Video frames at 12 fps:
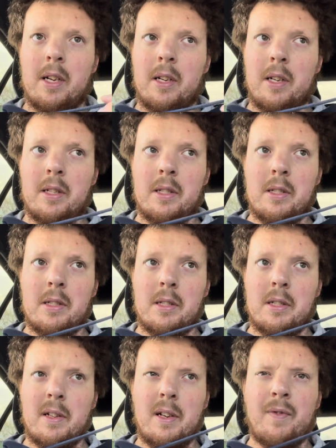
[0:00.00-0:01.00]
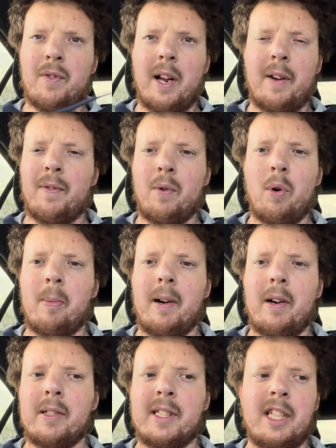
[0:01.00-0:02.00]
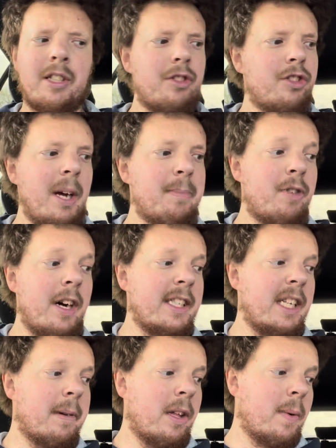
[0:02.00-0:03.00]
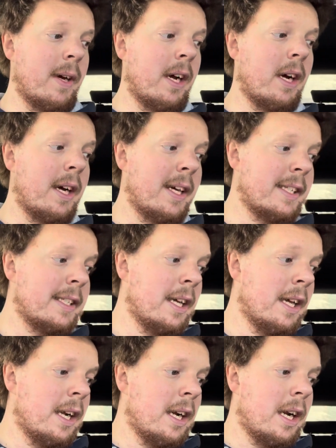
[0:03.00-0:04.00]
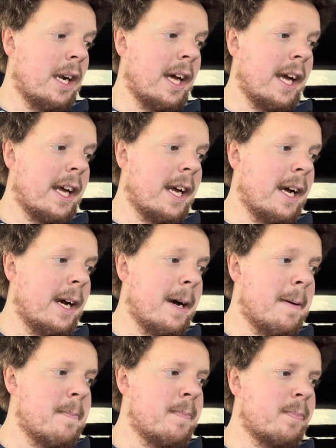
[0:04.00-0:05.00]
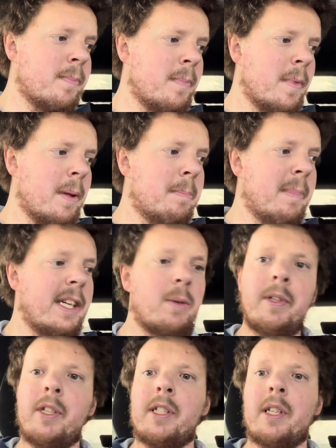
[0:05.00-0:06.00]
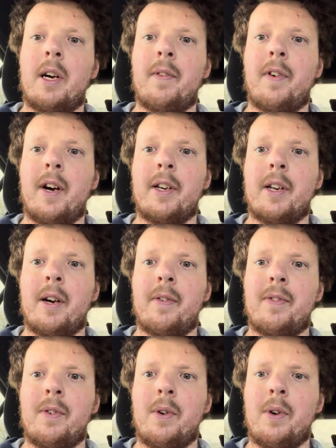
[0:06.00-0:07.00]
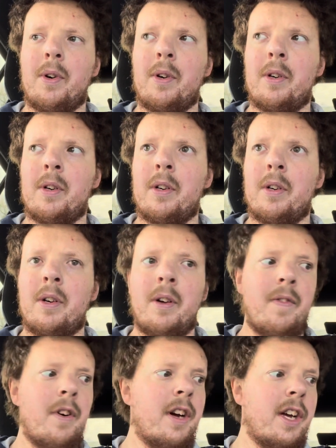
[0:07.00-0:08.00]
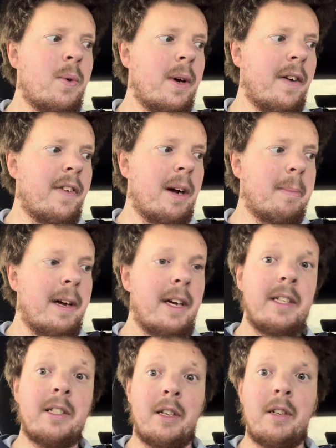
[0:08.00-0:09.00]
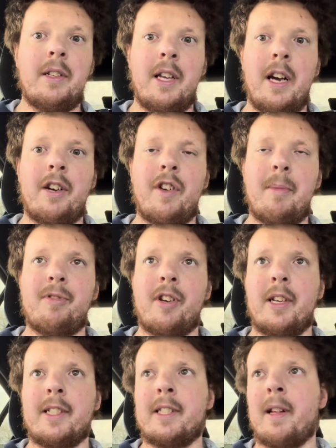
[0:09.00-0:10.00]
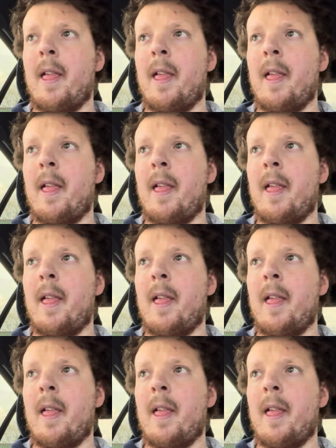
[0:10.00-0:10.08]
Like £4 each. Great prices, by the way, guys. Like Mace Windu Starfighter for 30 quid, I think I paid. So, yeah, great price.